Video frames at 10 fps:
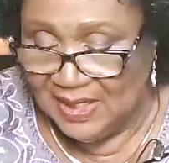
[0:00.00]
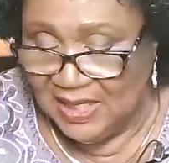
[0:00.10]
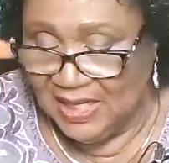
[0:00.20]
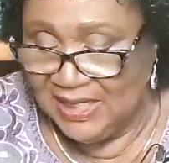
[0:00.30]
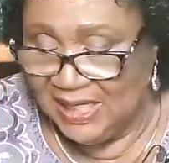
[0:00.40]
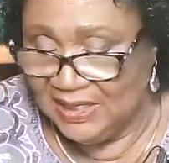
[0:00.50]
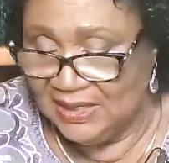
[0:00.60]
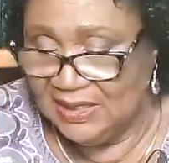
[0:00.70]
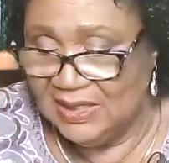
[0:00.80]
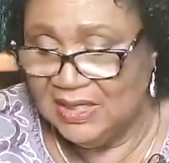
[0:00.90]

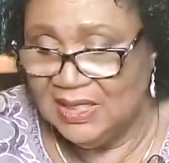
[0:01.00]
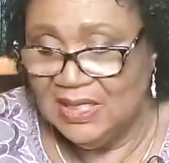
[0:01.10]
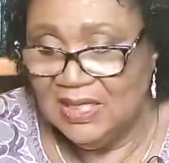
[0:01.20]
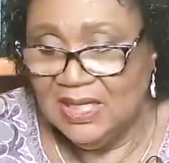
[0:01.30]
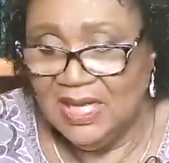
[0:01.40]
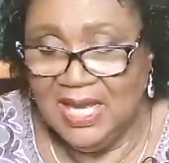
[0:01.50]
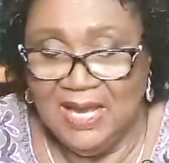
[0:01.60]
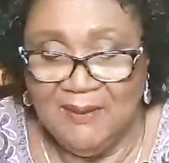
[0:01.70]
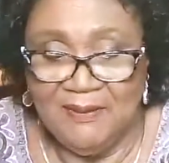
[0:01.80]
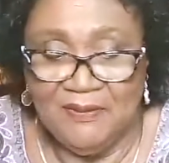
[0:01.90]
Again,
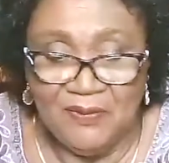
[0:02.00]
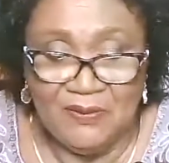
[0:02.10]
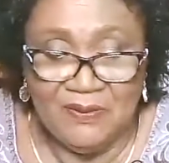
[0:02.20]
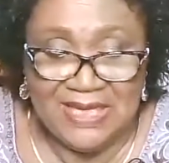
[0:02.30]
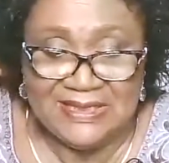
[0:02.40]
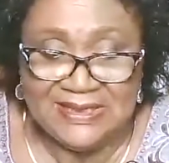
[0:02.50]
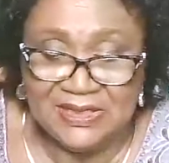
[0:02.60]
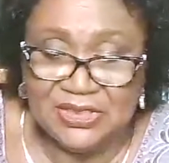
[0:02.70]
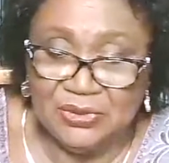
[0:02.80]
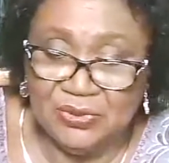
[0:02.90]
um, I said
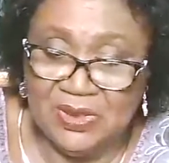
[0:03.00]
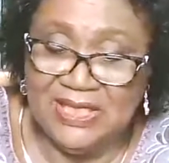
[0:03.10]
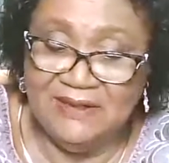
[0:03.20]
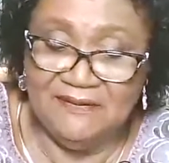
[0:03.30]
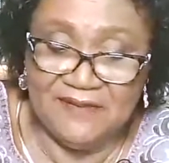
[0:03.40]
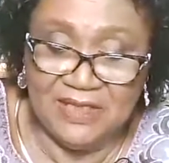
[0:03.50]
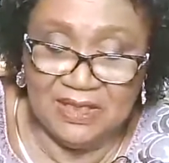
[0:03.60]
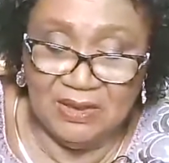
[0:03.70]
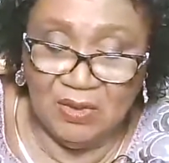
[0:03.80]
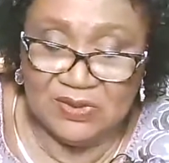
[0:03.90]
to you, leave
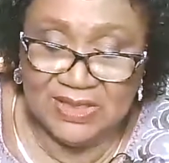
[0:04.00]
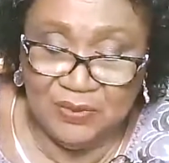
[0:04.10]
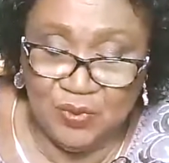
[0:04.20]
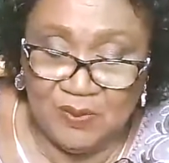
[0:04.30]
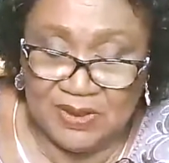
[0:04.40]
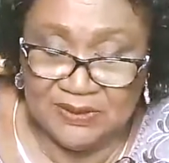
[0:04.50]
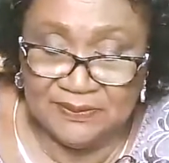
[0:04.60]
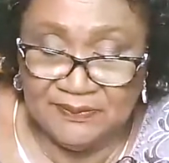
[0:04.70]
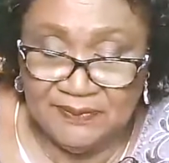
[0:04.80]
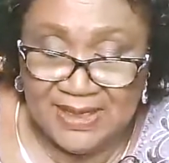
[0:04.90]
the outside woman
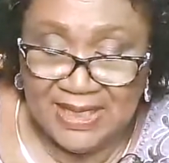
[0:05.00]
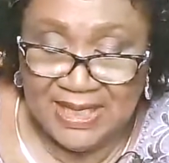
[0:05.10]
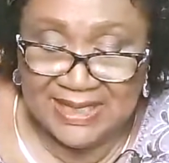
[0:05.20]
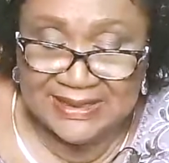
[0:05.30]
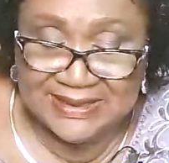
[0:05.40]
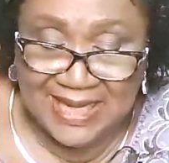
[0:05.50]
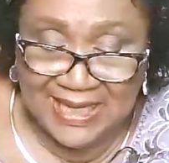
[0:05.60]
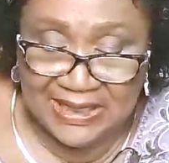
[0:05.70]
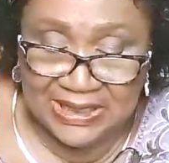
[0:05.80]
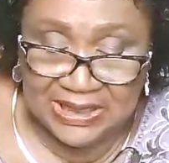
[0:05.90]

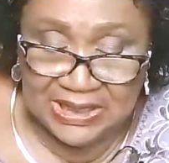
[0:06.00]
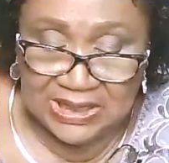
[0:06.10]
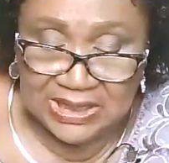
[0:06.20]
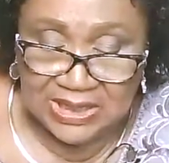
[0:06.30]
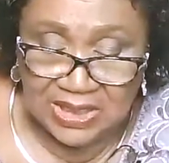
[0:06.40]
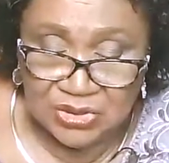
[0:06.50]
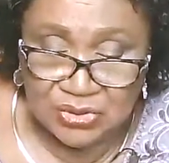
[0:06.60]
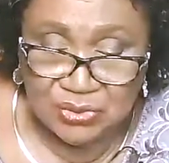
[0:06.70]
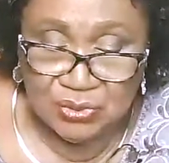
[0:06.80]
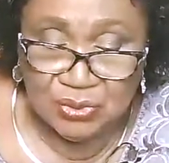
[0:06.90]
entirely
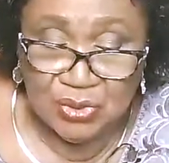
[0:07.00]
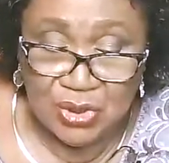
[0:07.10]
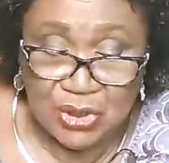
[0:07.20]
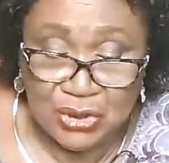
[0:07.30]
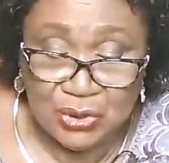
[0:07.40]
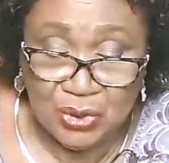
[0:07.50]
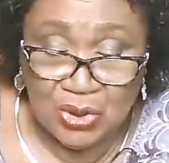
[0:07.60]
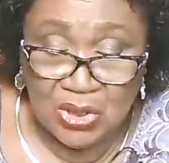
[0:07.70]
to your